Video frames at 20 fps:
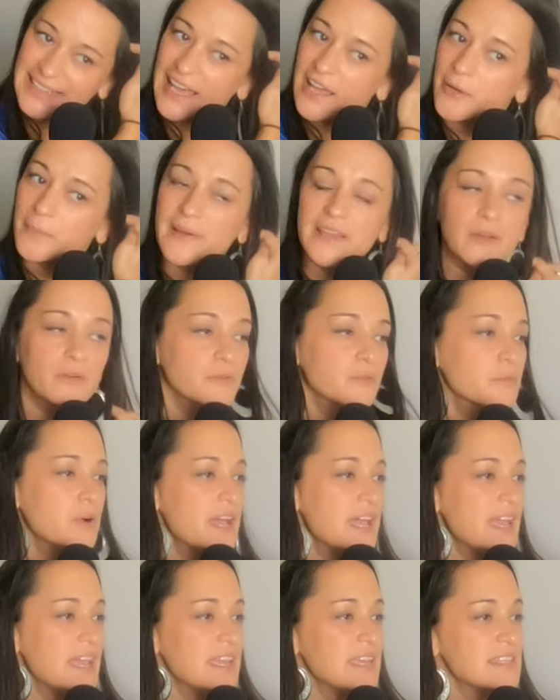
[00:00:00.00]
out of my own
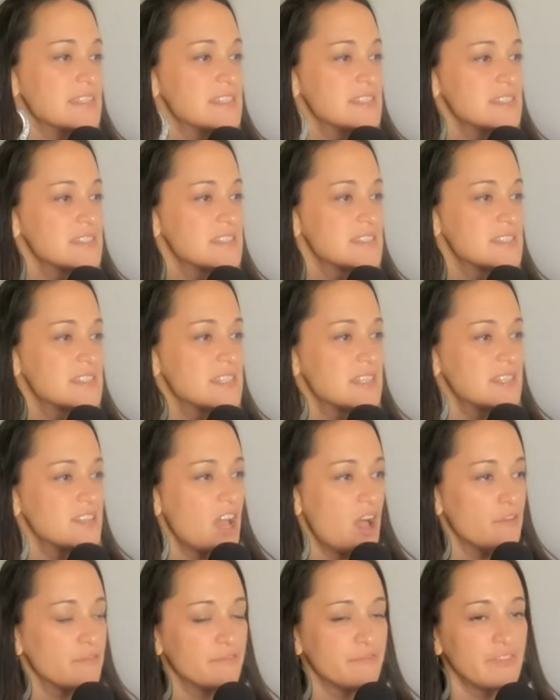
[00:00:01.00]
way yeah. to
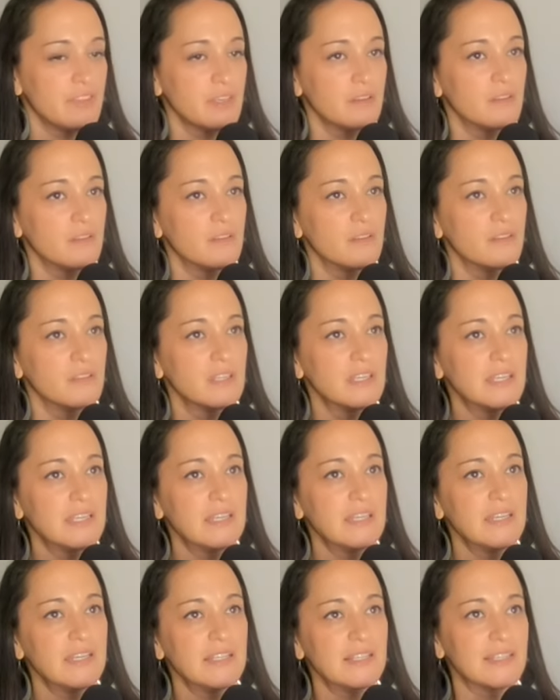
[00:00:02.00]
not feel
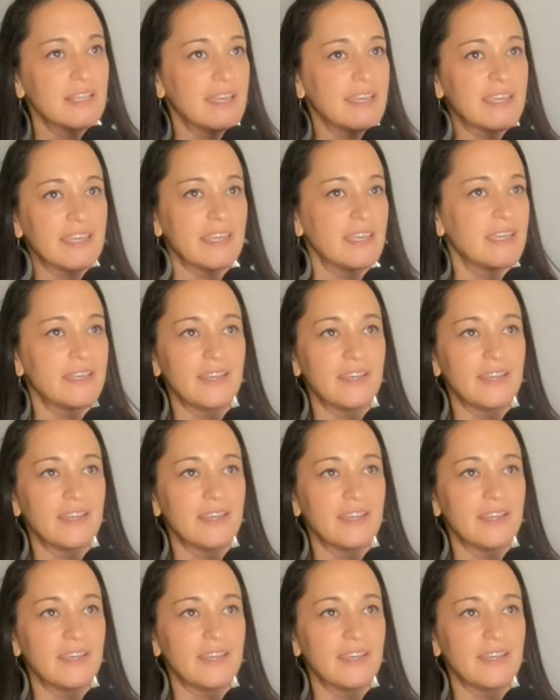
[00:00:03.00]
like,